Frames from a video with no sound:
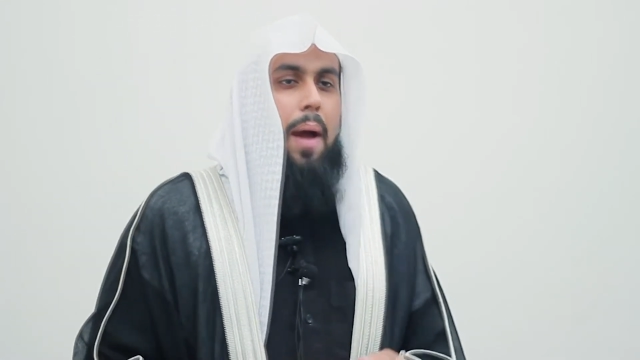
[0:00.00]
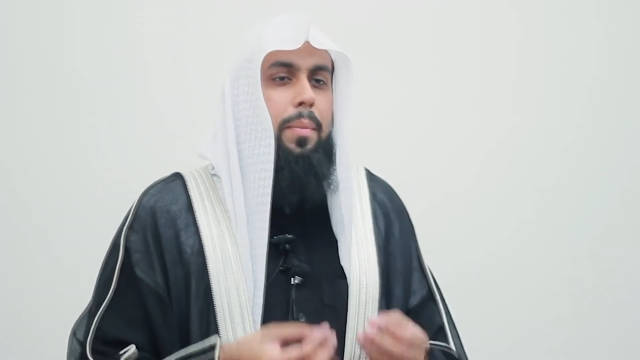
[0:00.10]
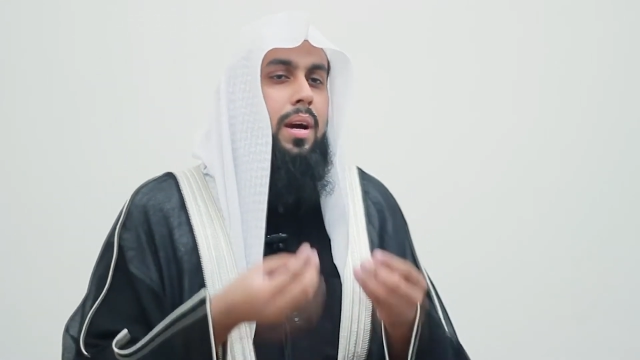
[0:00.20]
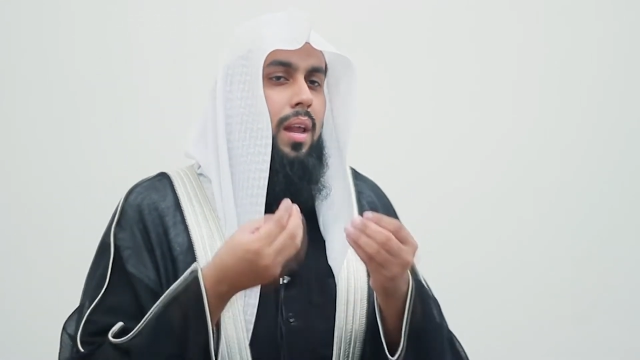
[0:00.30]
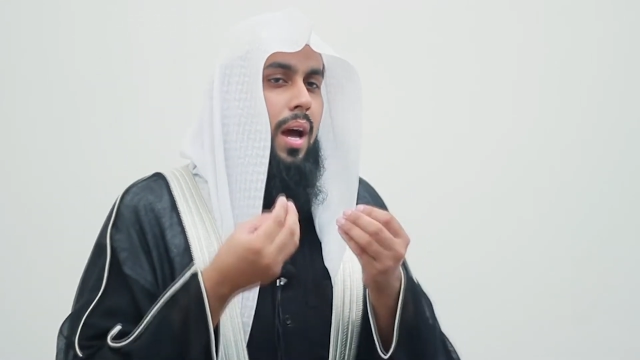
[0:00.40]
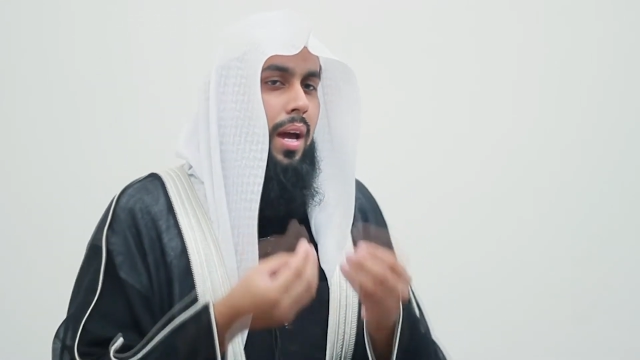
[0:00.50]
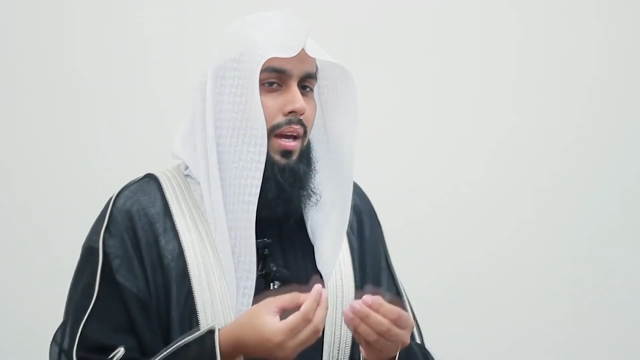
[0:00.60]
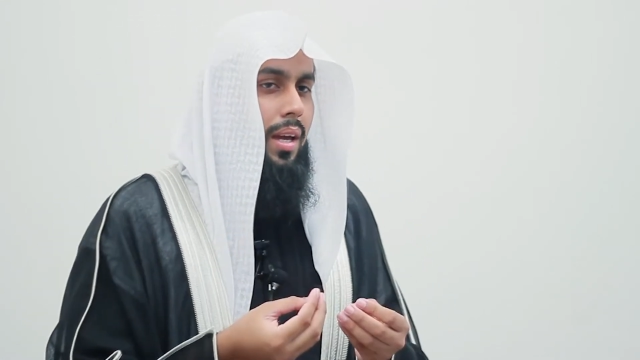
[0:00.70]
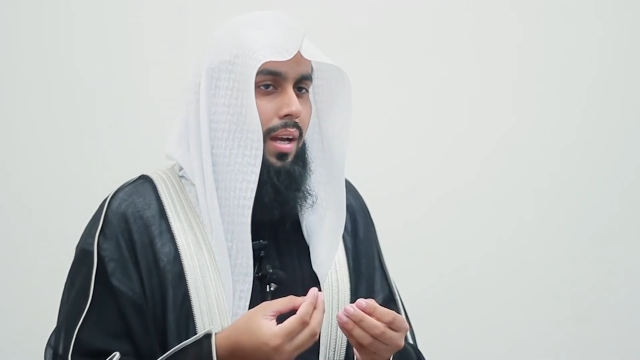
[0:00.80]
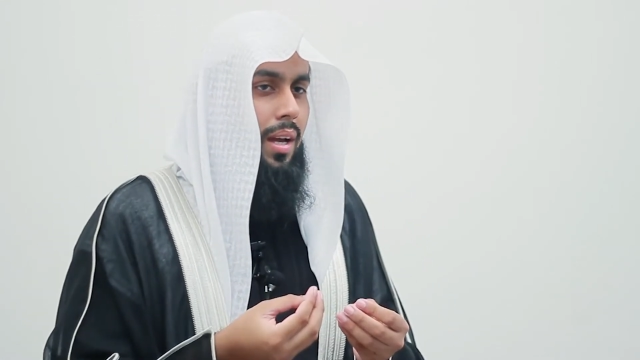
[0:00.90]
I'm
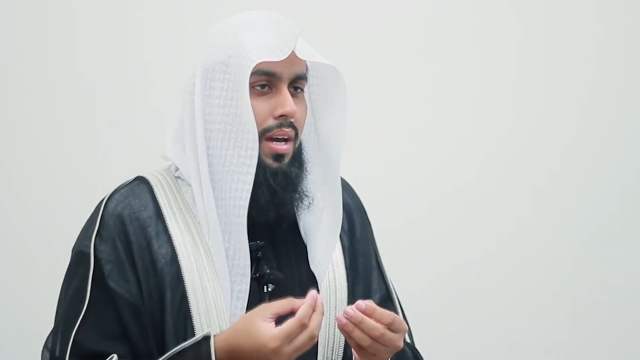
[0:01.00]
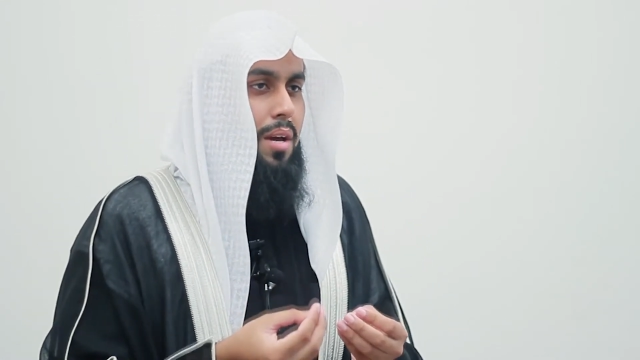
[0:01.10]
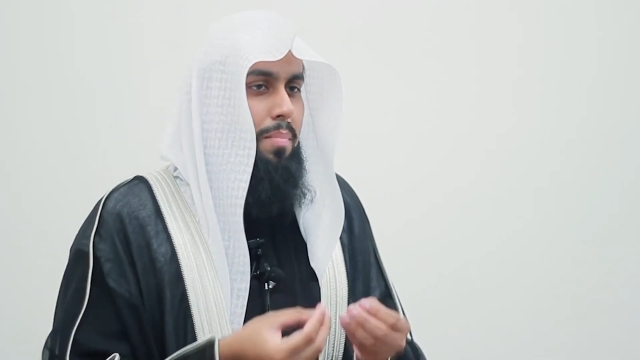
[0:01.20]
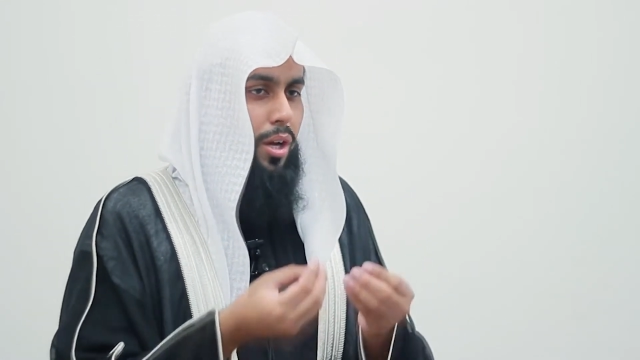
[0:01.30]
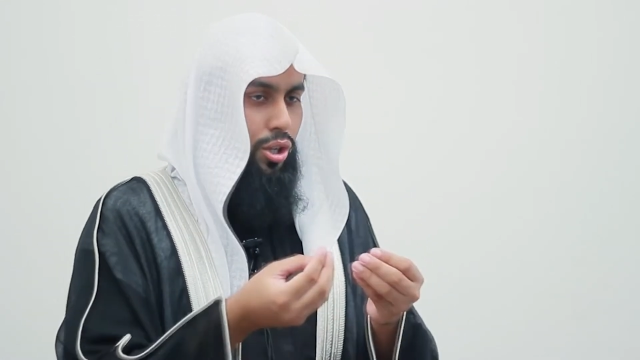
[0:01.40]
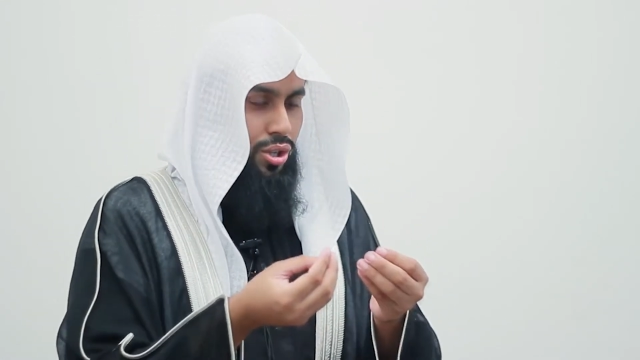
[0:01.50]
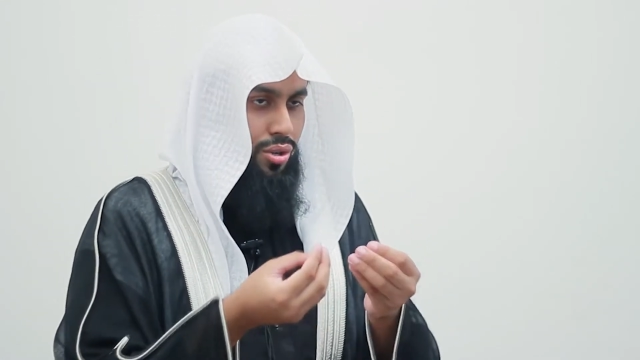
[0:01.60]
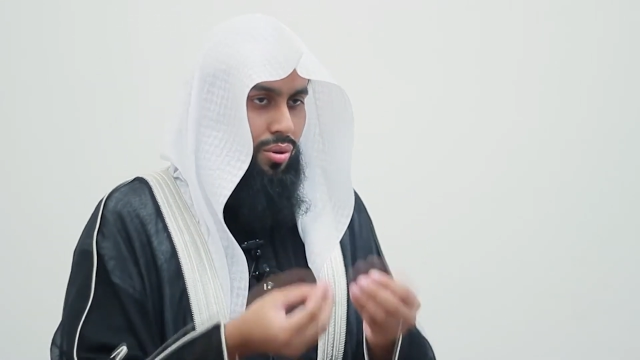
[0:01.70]
crying because